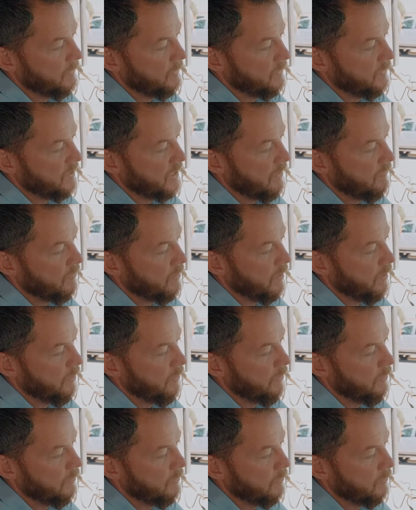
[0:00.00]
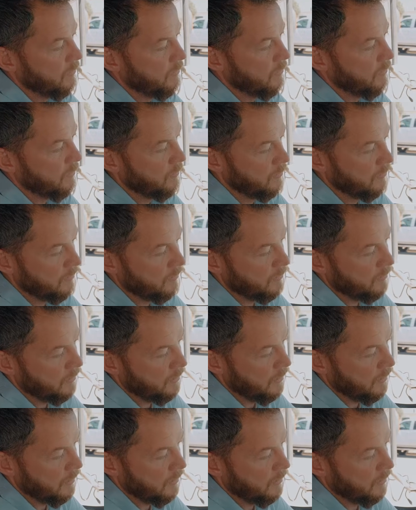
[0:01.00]
700,
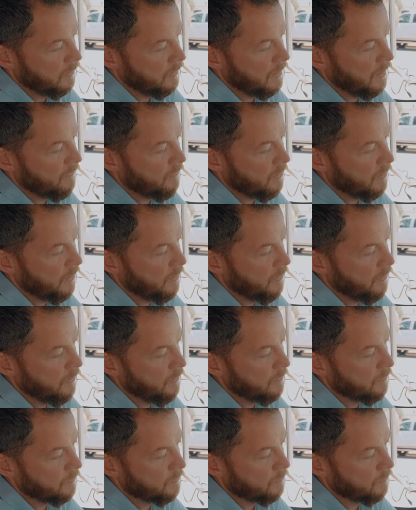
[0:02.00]
1100,